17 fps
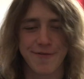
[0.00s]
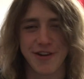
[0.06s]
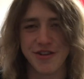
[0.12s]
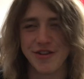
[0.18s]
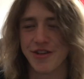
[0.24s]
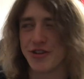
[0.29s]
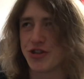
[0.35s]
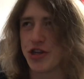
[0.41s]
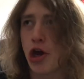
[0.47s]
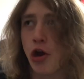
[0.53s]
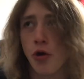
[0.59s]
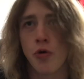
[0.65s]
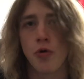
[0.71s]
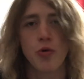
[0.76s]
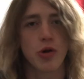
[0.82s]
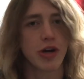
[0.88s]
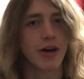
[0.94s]
feeling
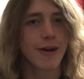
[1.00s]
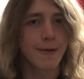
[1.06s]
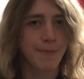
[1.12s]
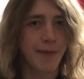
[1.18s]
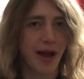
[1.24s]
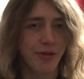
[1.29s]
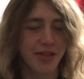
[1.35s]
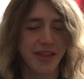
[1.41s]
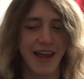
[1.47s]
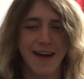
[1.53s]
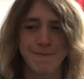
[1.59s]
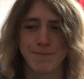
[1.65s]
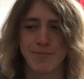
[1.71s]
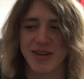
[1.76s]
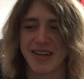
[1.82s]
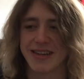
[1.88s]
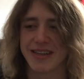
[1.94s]
too good about
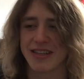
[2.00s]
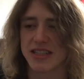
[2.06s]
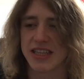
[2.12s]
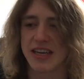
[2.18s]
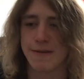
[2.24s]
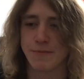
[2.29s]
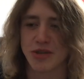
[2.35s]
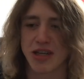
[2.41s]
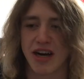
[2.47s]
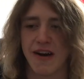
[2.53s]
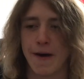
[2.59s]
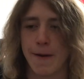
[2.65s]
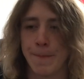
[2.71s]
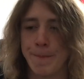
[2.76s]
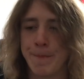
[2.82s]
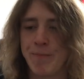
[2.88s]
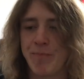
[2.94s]
that, but at the same
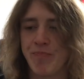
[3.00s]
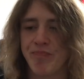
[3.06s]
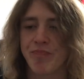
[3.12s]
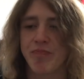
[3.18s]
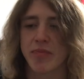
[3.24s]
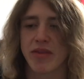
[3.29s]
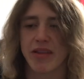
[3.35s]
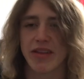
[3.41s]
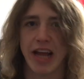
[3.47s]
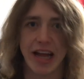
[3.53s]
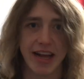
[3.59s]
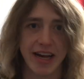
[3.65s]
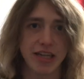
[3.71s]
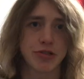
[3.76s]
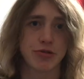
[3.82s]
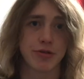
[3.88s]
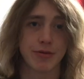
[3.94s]
time, that
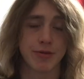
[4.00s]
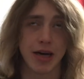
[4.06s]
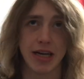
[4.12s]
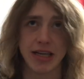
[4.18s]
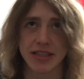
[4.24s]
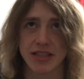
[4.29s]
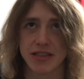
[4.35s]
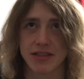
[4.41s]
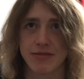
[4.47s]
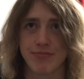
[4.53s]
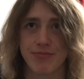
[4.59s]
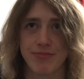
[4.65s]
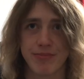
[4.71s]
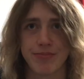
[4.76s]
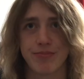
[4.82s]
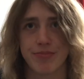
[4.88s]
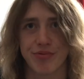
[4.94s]
extra rest
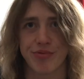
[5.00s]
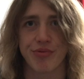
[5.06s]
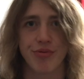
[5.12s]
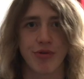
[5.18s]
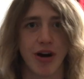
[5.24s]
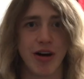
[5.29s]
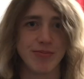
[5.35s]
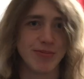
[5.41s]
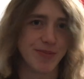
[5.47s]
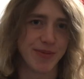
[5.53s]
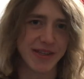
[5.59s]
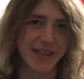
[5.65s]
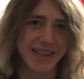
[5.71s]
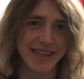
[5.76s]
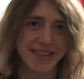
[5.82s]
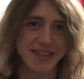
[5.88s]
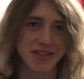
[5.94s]

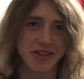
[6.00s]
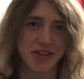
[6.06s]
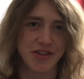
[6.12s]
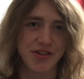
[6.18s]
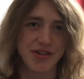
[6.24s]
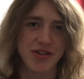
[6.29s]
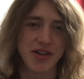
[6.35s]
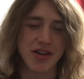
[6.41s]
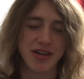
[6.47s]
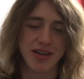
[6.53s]
probably is good.